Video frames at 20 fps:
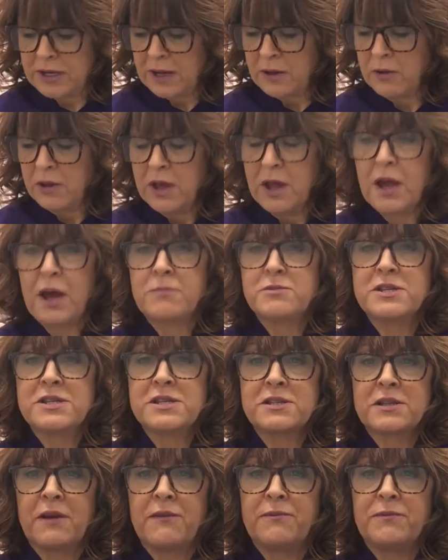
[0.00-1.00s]
Now,
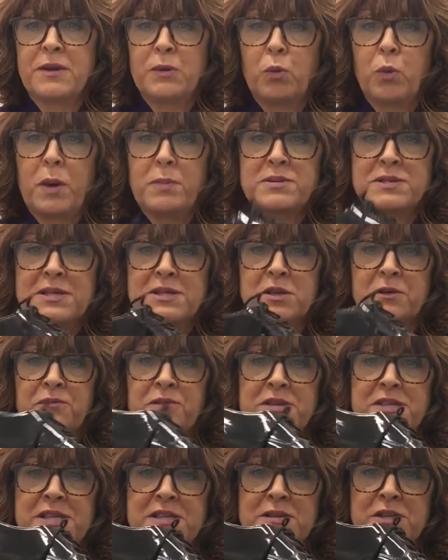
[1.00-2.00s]
I've whipped this off.
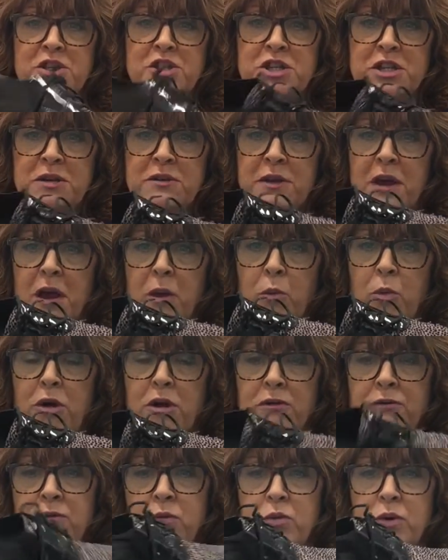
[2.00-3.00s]
This is the shoe that I'm
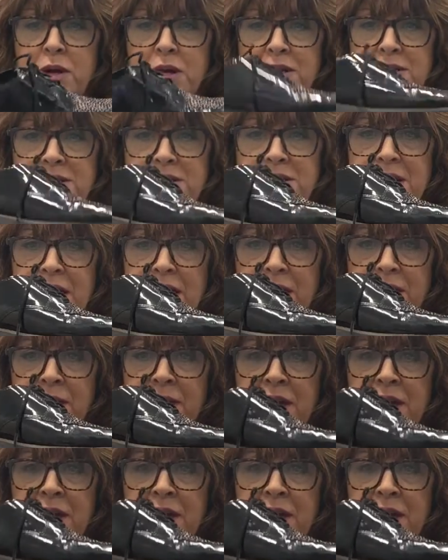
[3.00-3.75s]
wearing for work today.